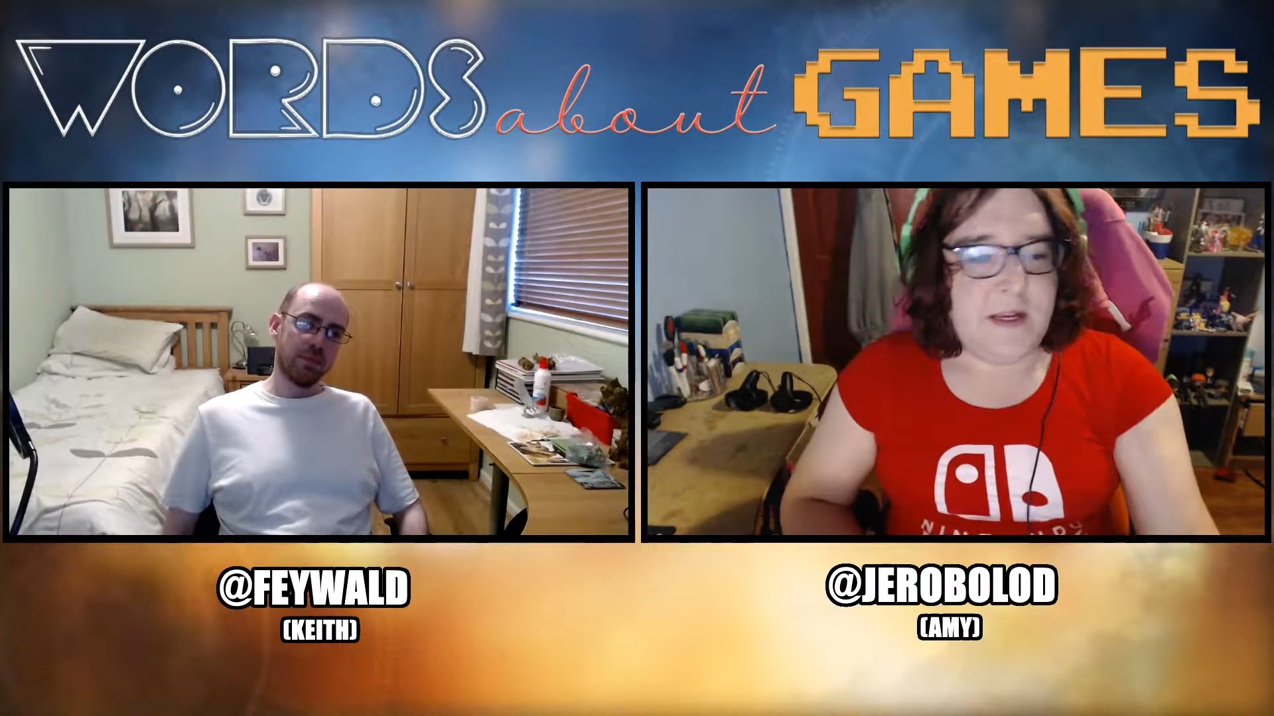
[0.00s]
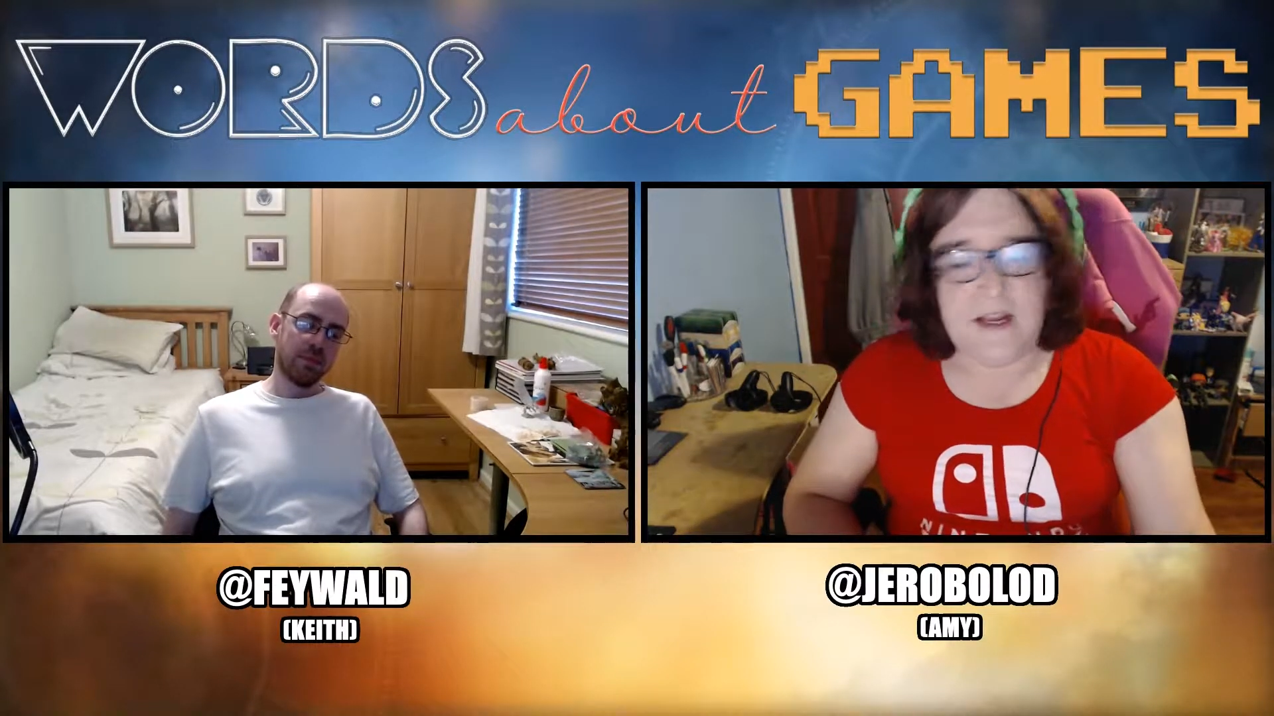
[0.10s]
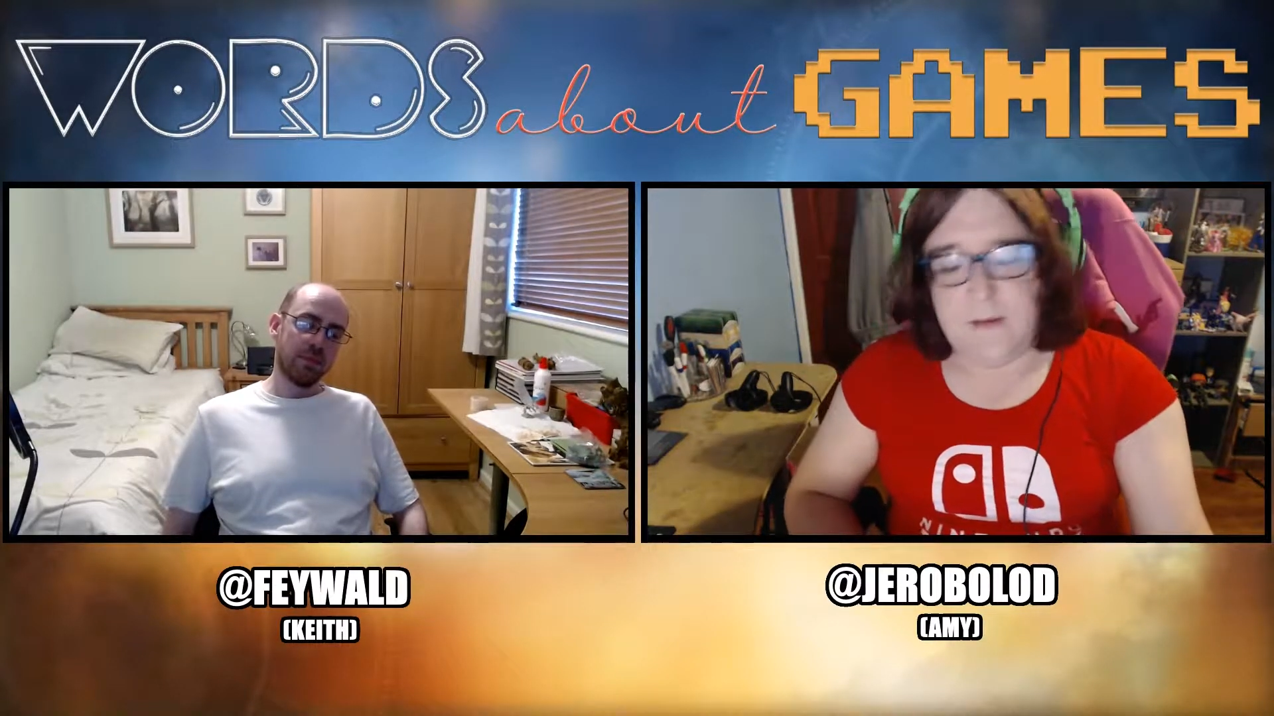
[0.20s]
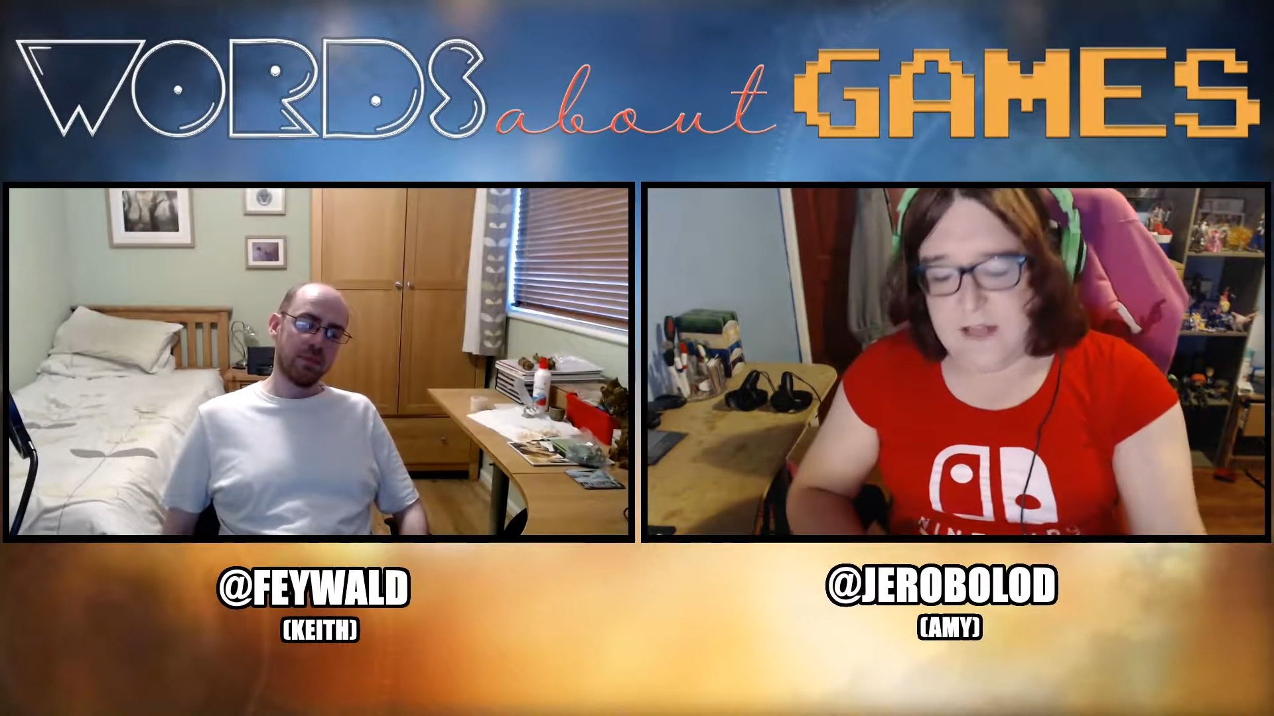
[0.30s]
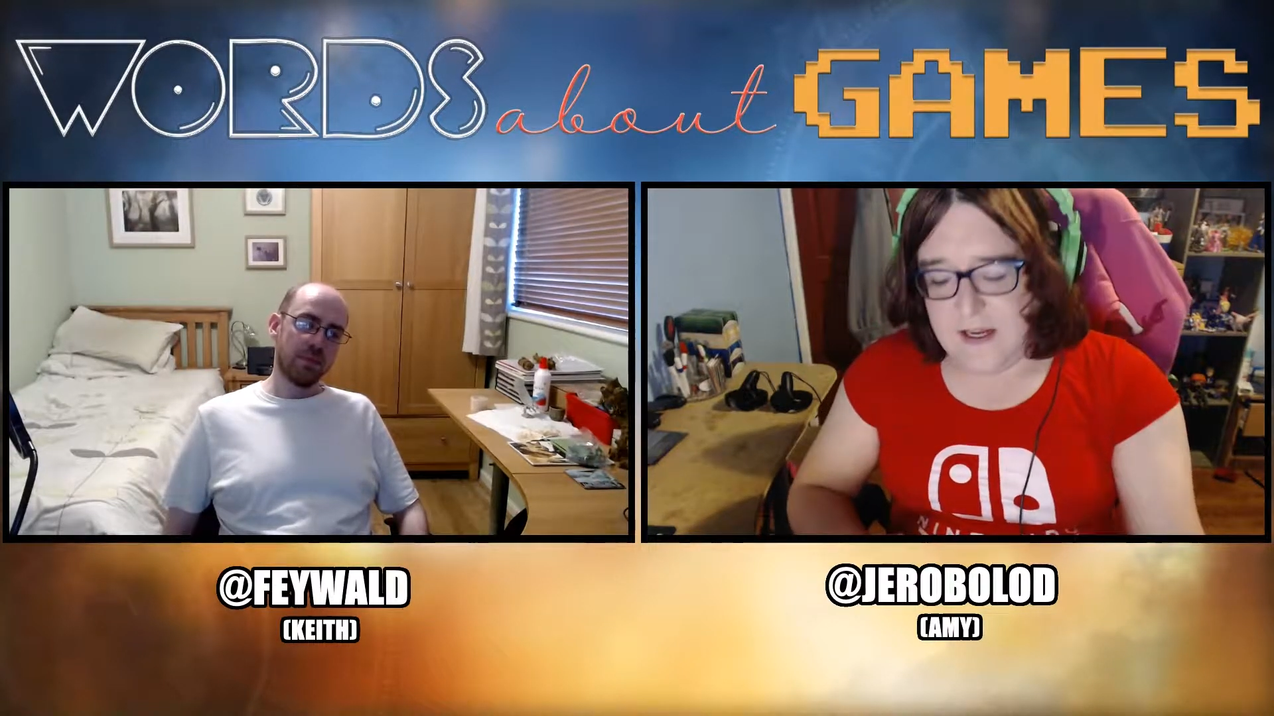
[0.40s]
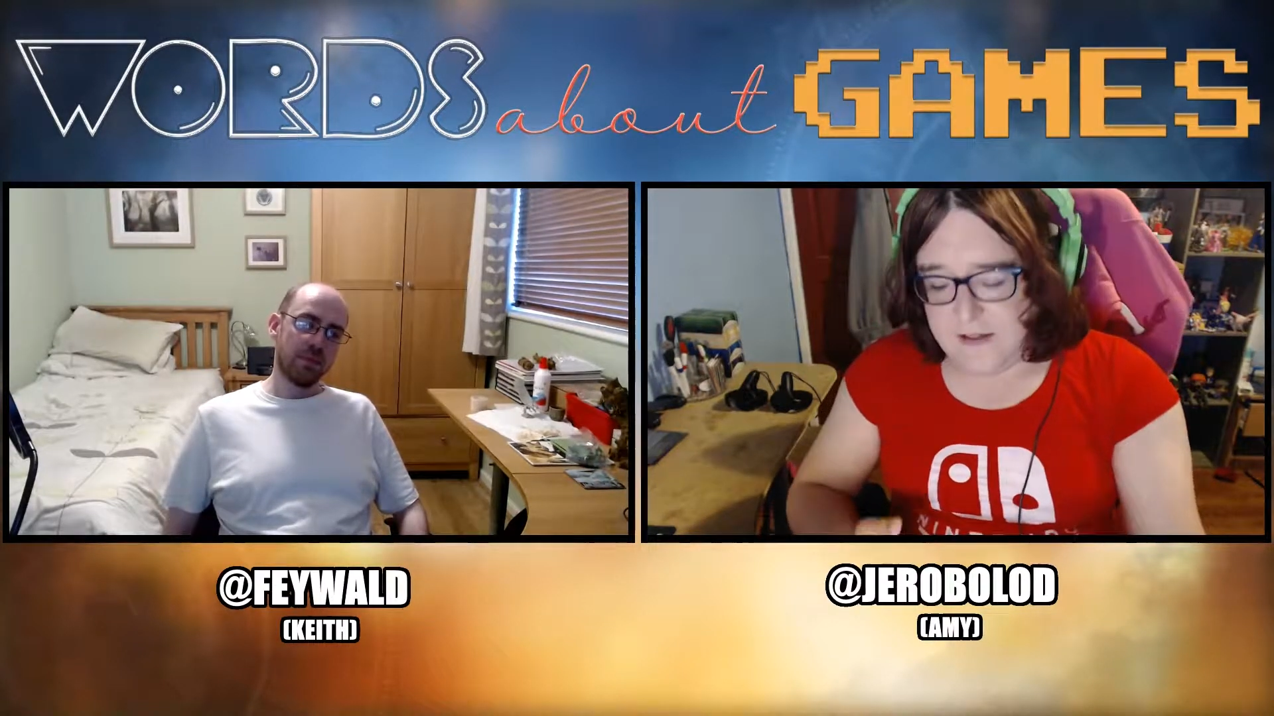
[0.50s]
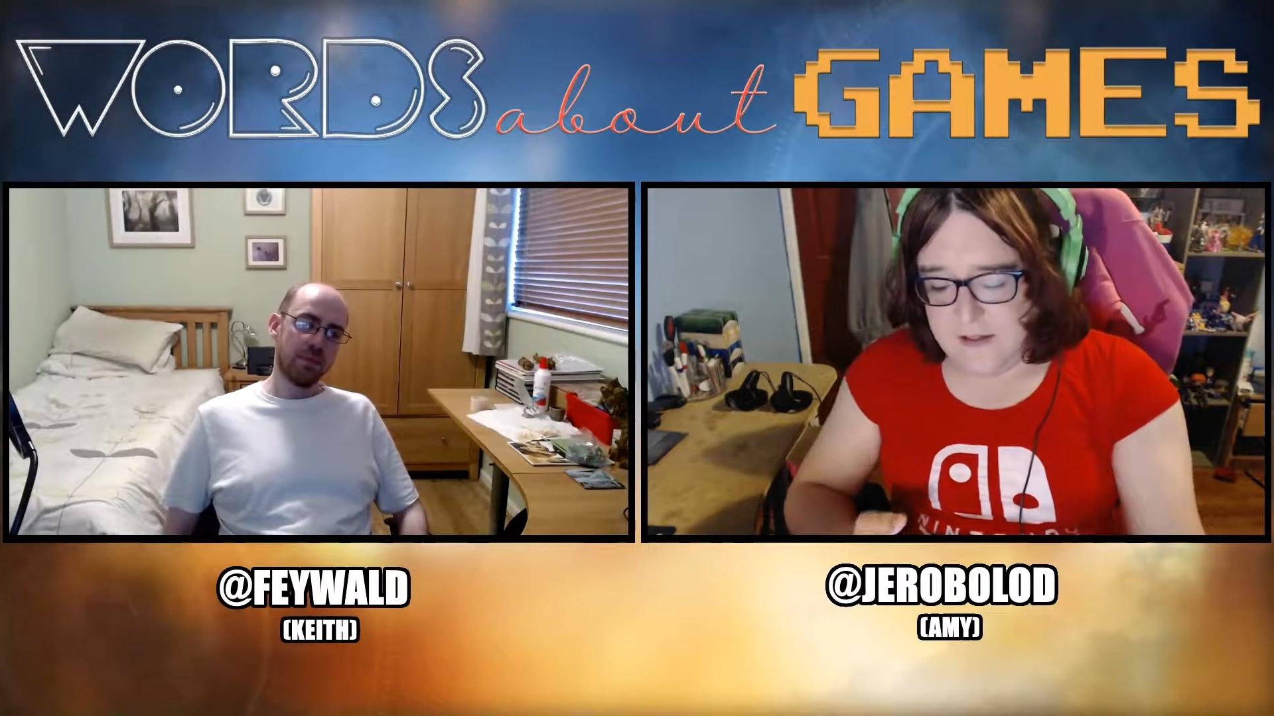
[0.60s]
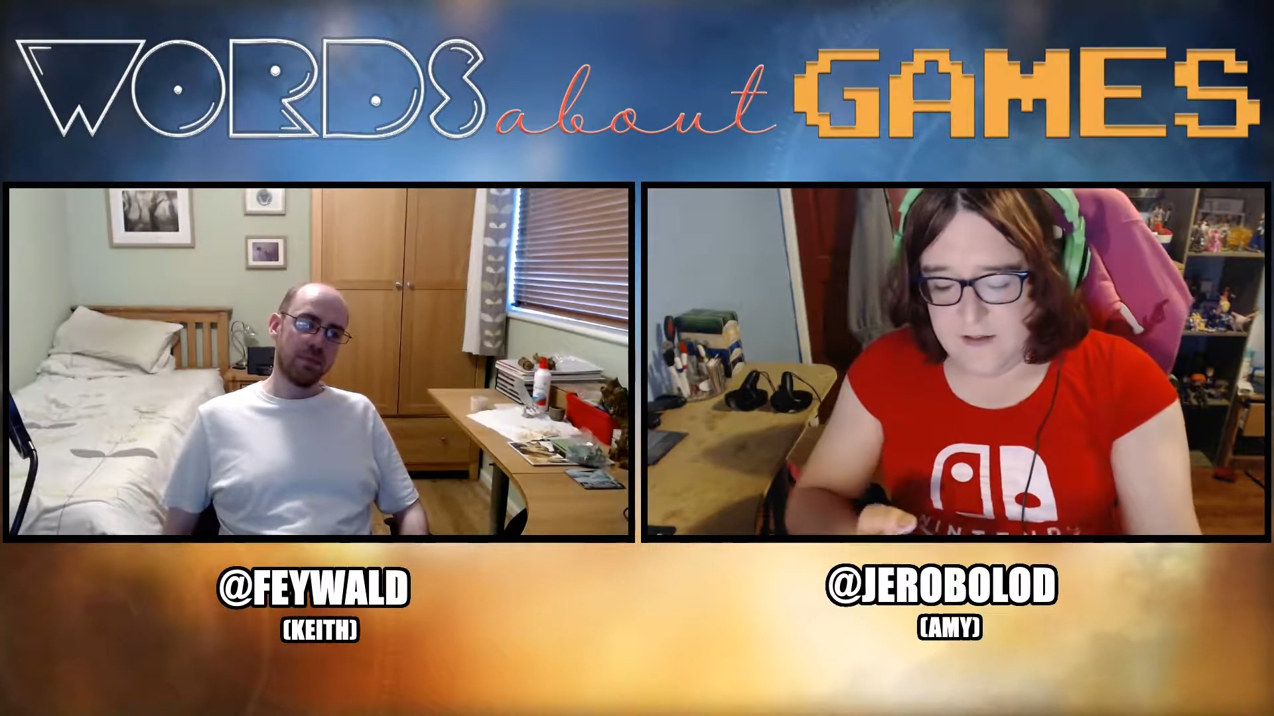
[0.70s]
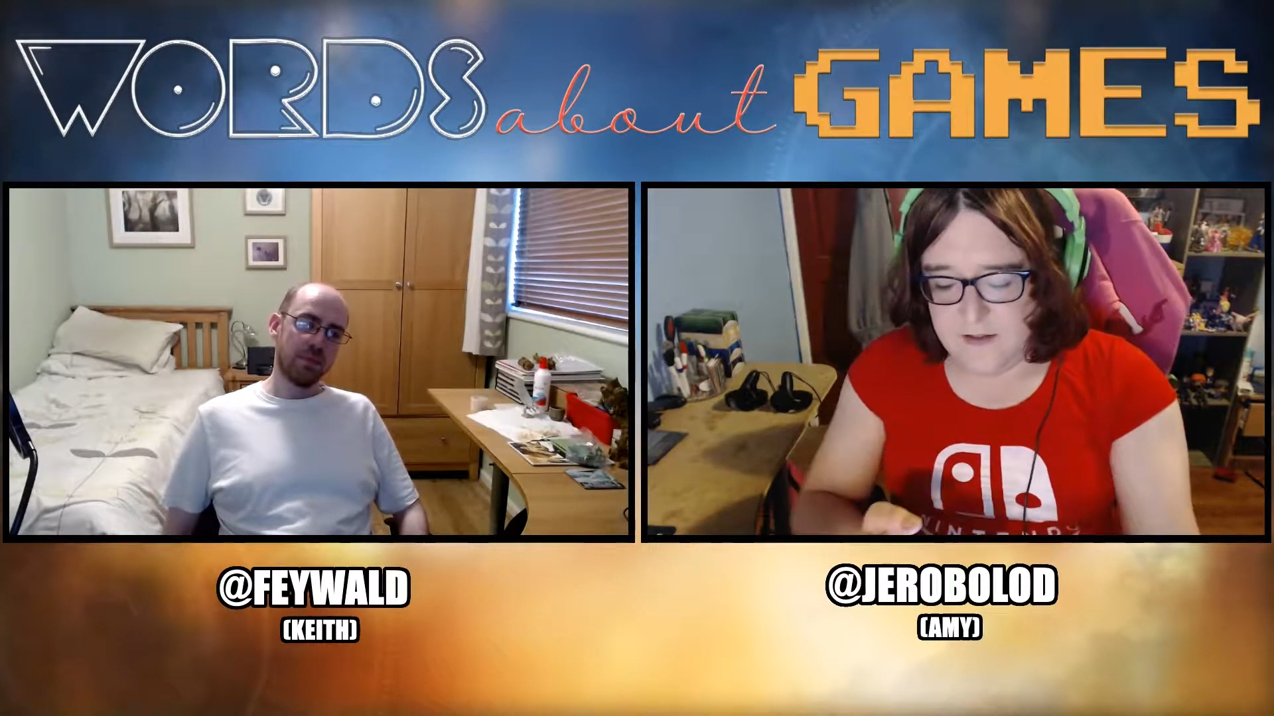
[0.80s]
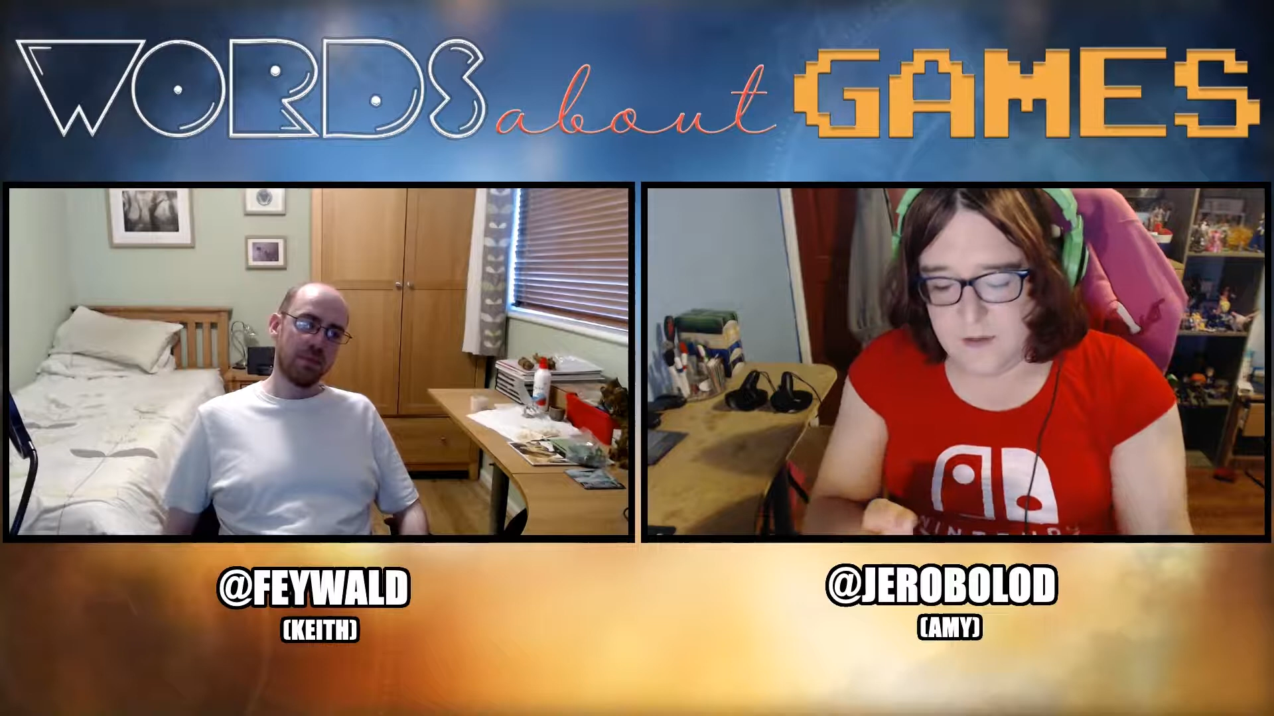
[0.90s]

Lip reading: Gamescast is,